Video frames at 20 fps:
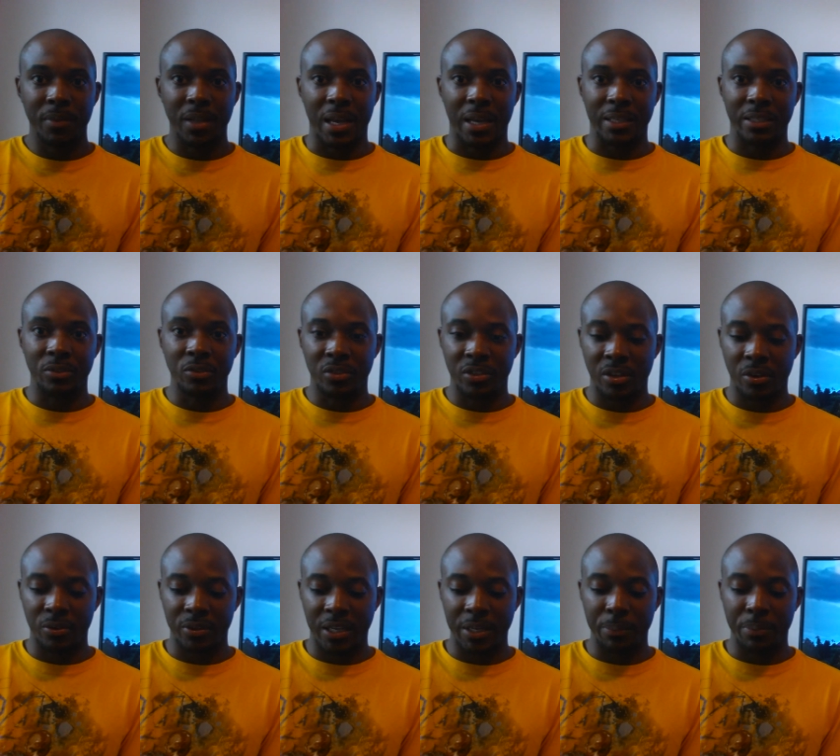I usually
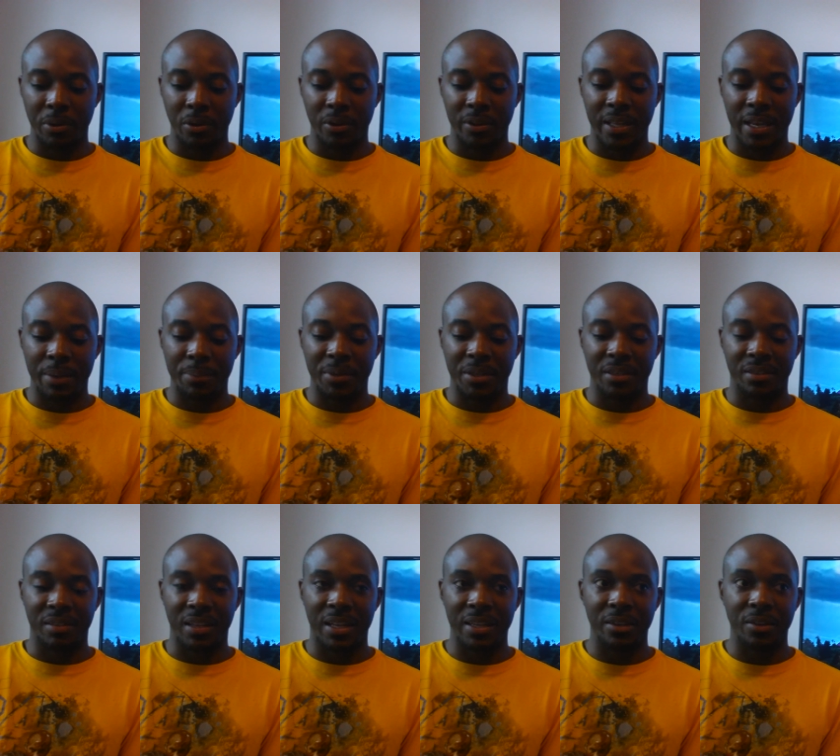don't keep it on that
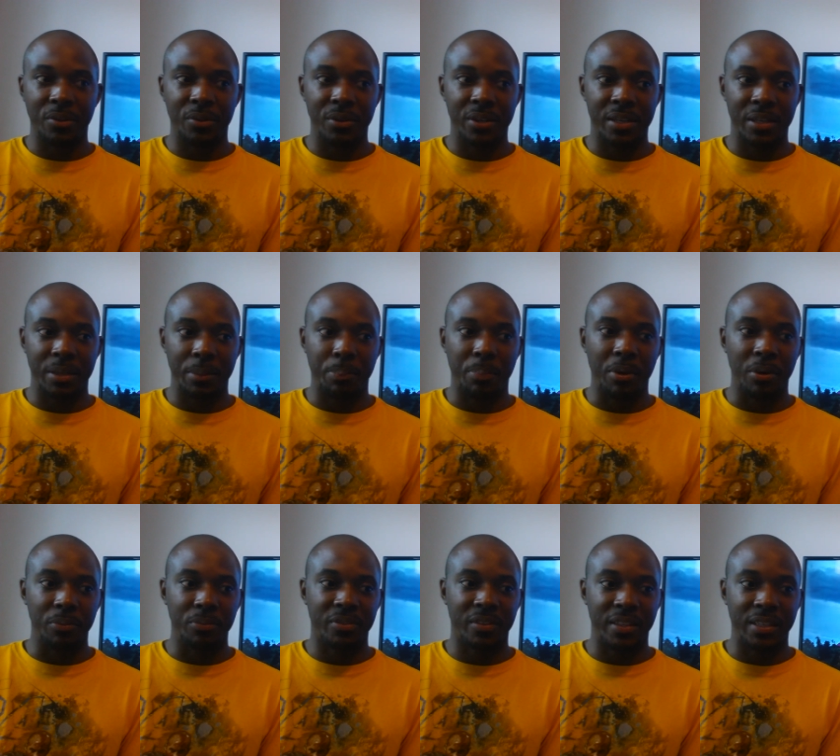because I know that it
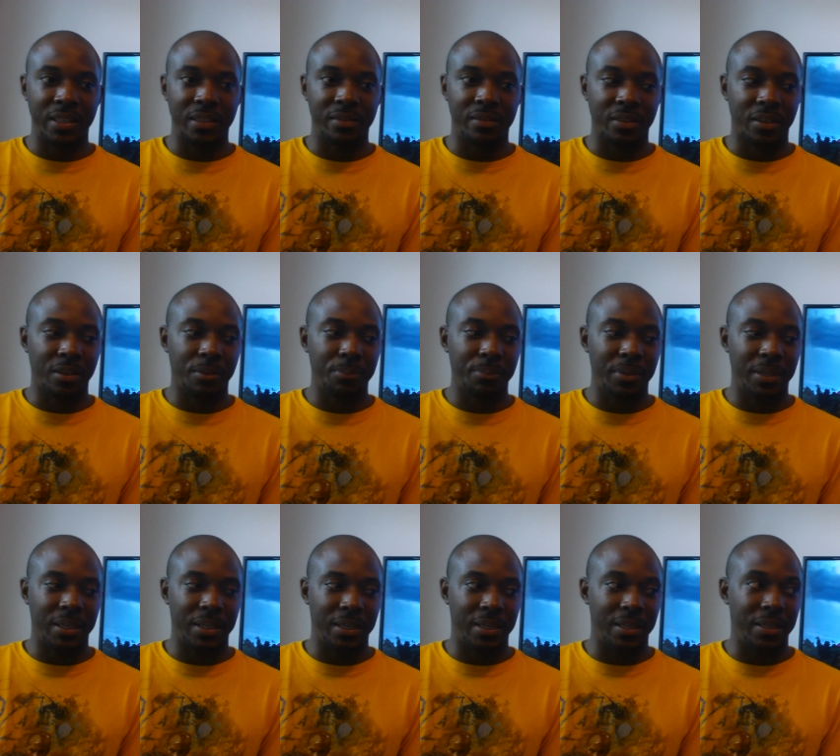pumps things up,
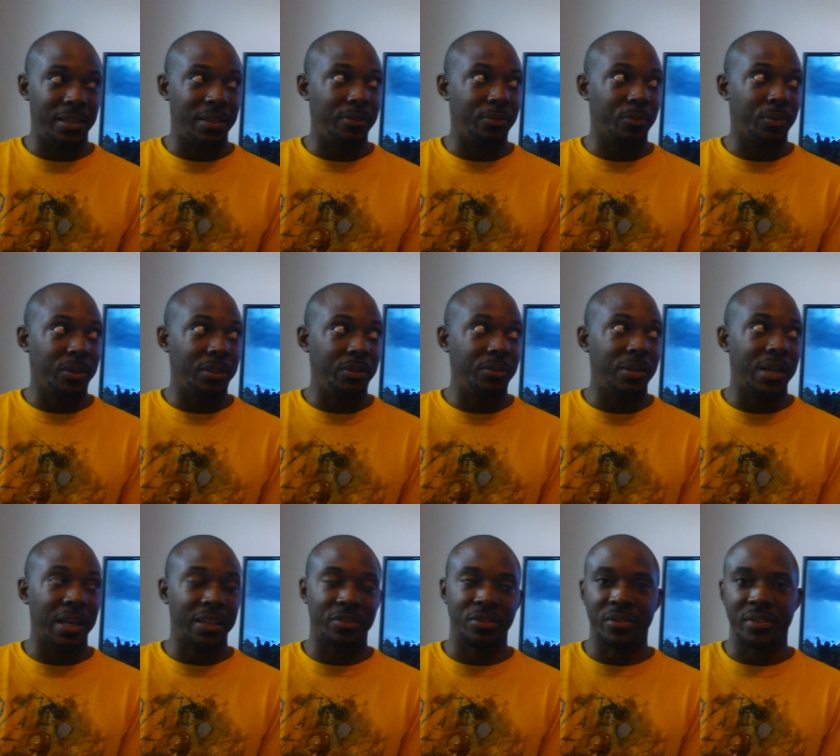and when you
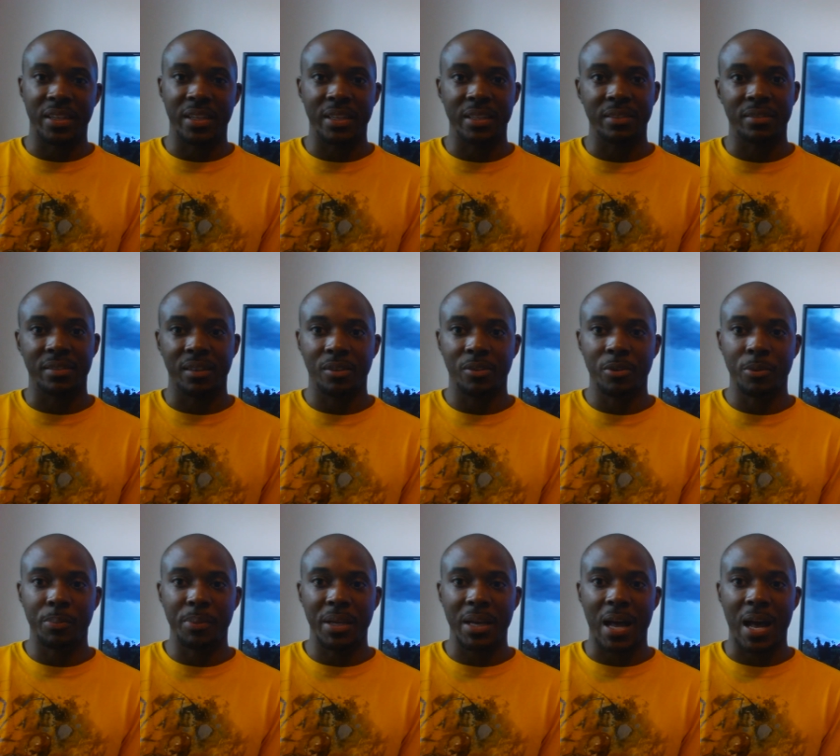got your settings a
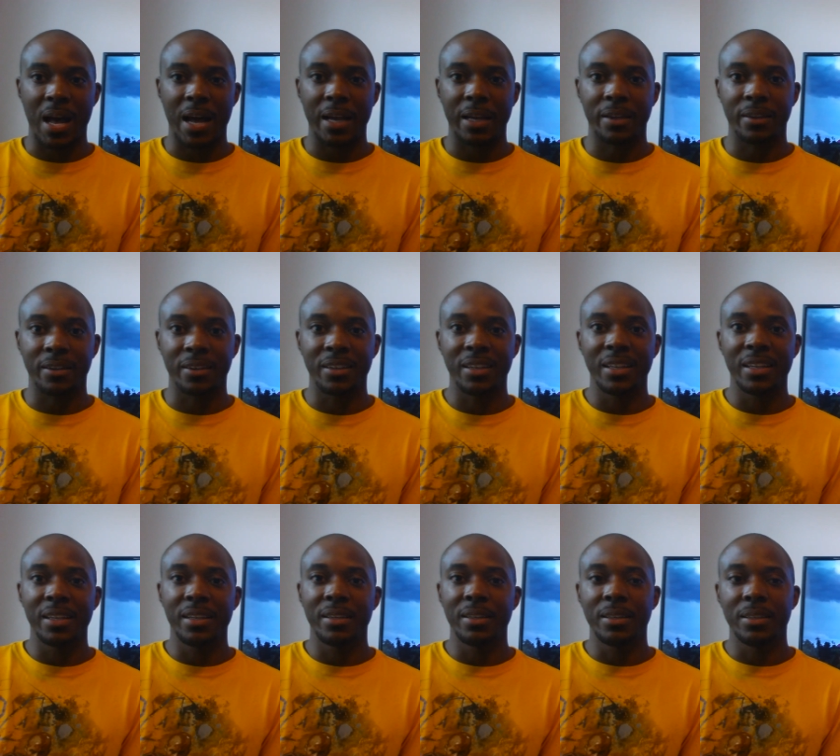little bit higher,
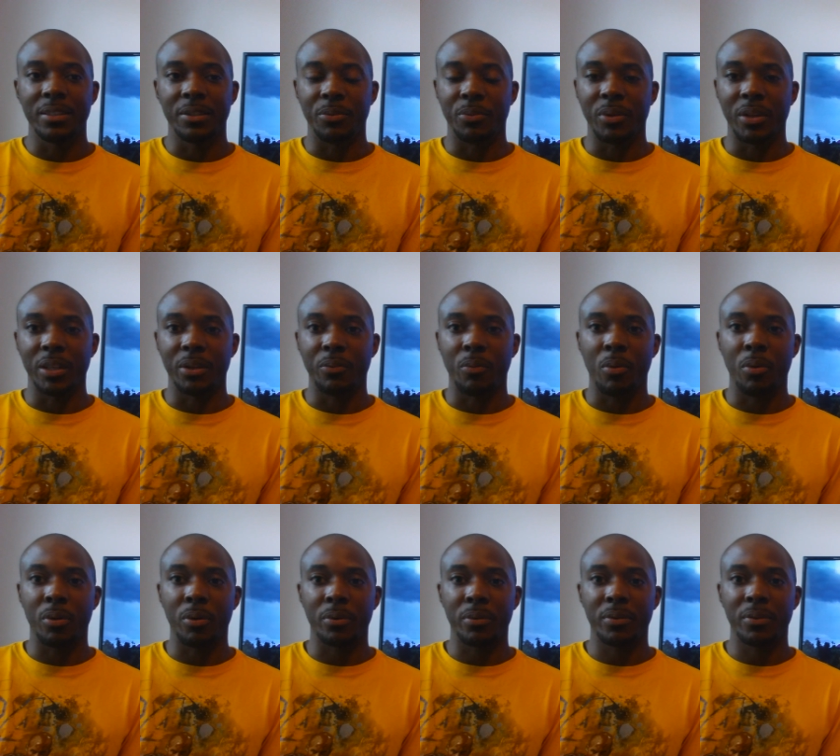you really
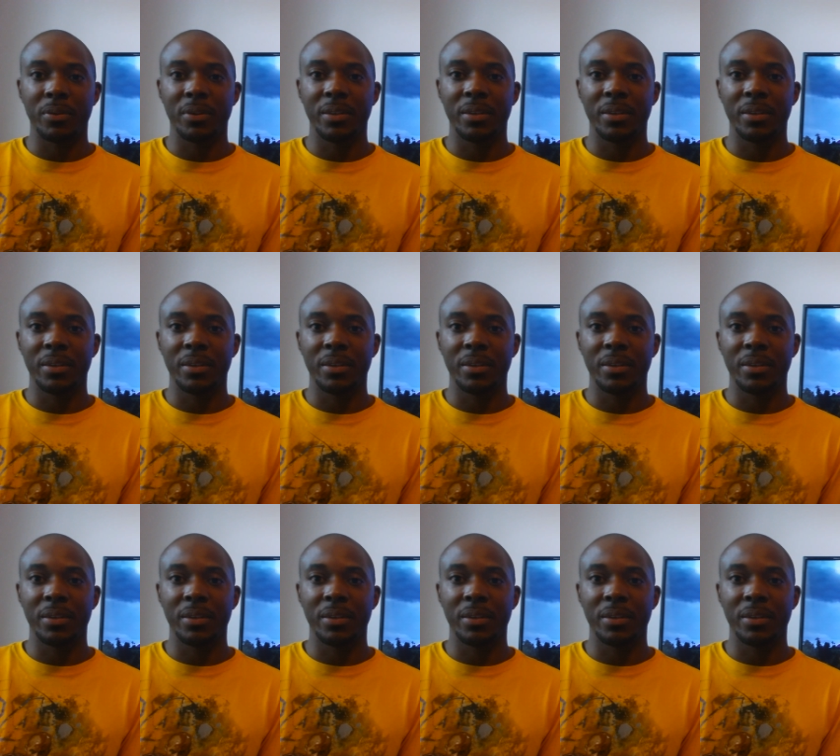want